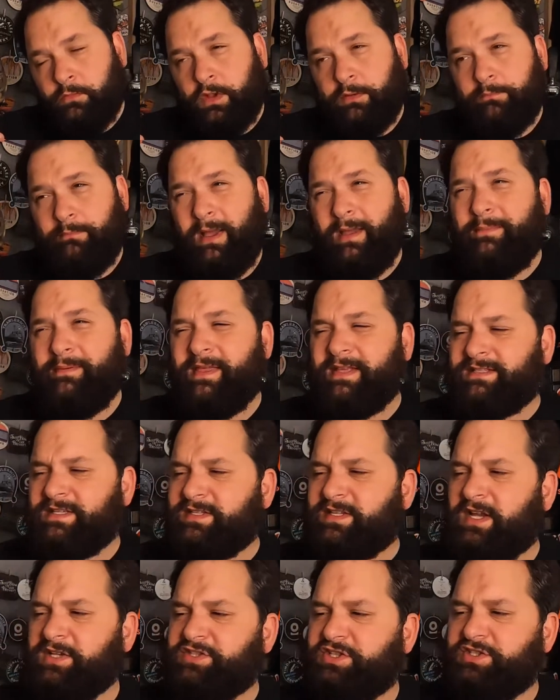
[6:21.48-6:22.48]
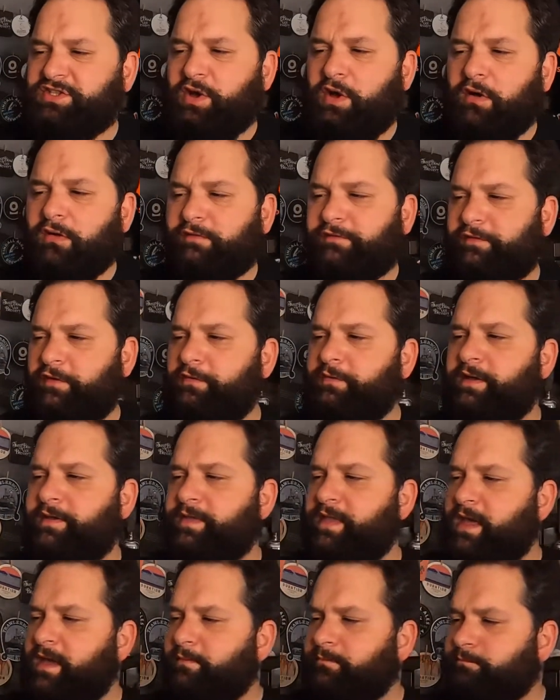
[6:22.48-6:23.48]
Maybe there's a touch of dark fruit in
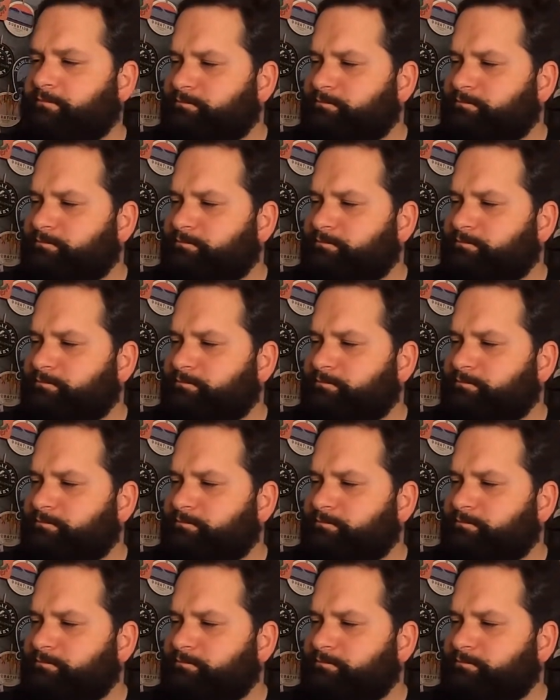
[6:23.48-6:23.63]
there.